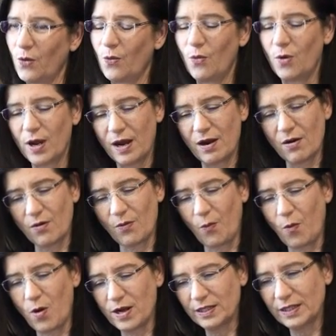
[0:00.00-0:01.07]
where
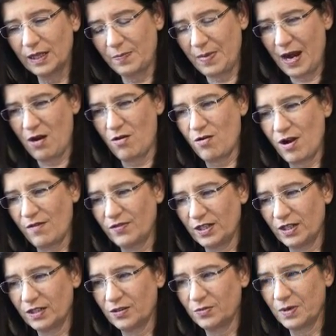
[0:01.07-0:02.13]
one little paragraph
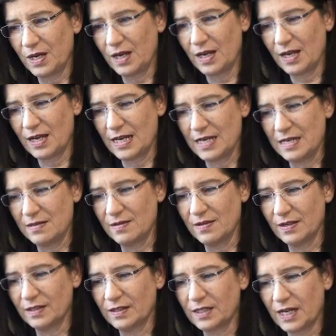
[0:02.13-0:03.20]
tucked away in
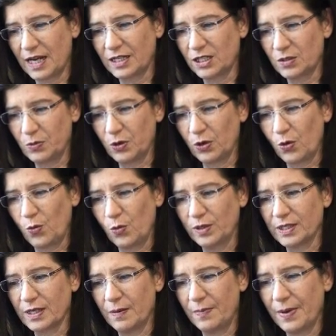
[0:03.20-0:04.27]
this textbook
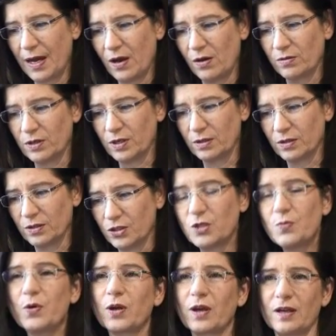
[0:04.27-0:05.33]
was about
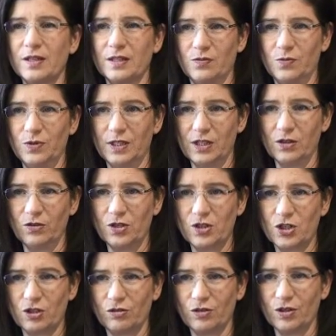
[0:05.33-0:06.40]
super kids,
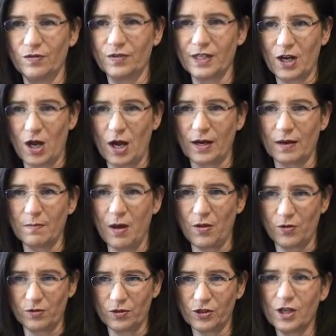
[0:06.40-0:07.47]
resilient children of psychotic
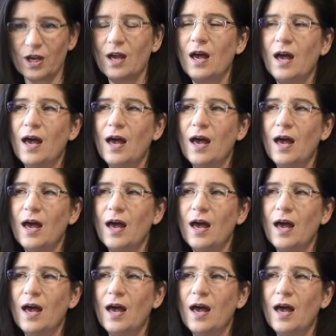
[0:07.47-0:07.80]
mothers.